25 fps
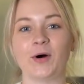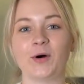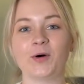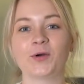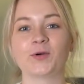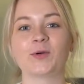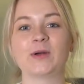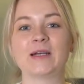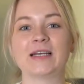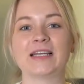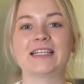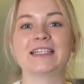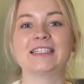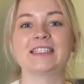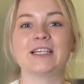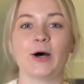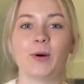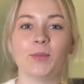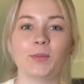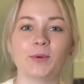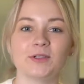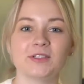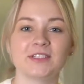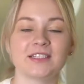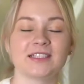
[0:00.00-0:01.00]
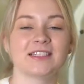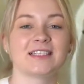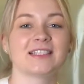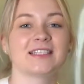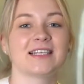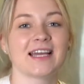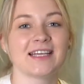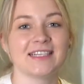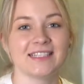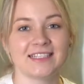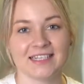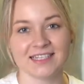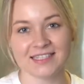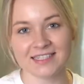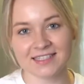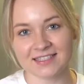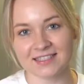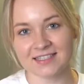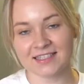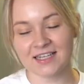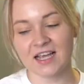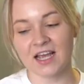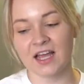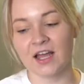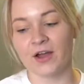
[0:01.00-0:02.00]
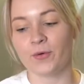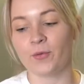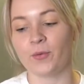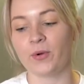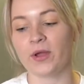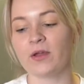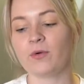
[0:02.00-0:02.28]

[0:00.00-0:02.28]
already doubled in sizes. We